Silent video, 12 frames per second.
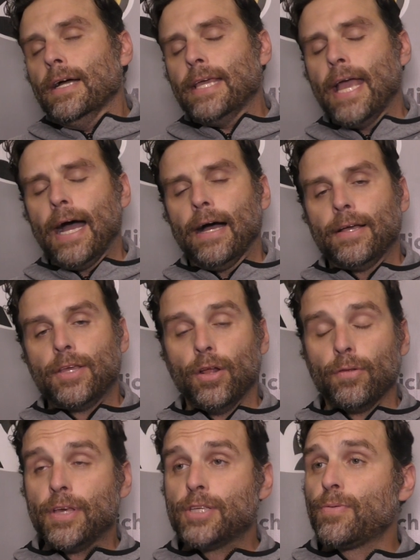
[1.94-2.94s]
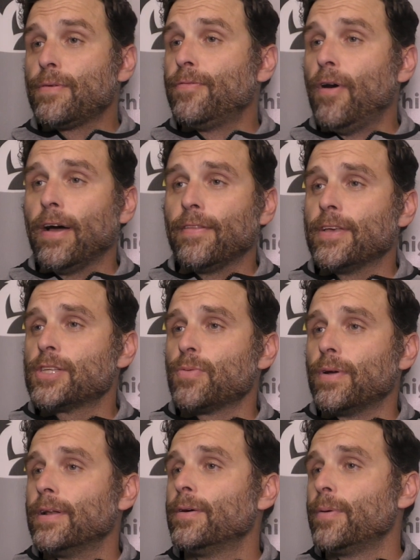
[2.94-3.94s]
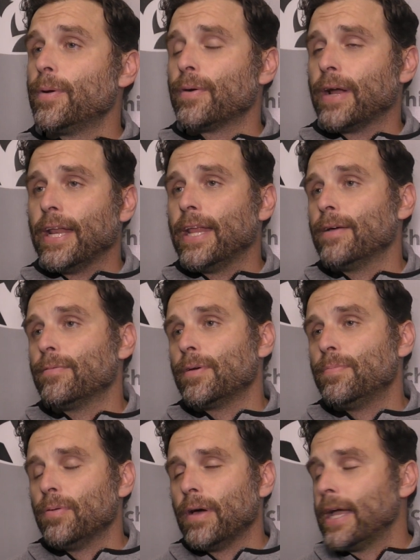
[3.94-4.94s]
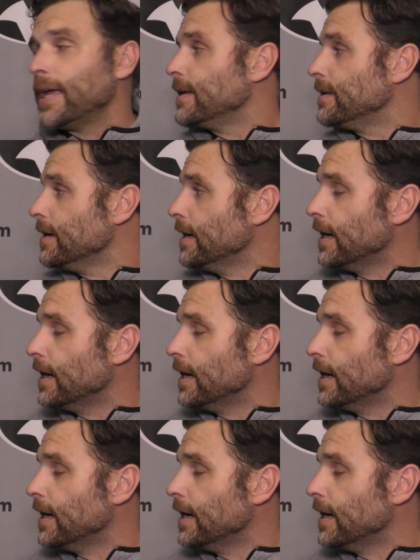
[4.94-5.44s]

Yeah, you know, at least we fought in this one. We were in it. We played